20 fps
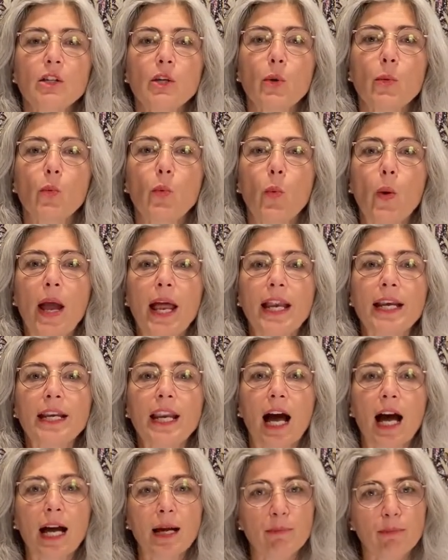When
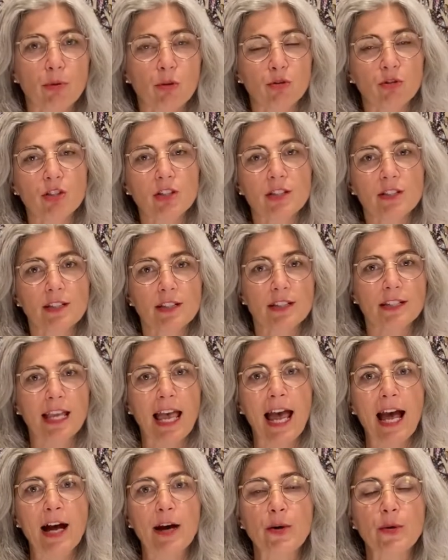I purchased this
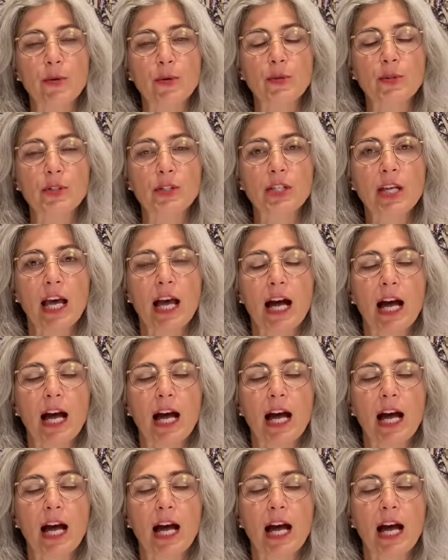house,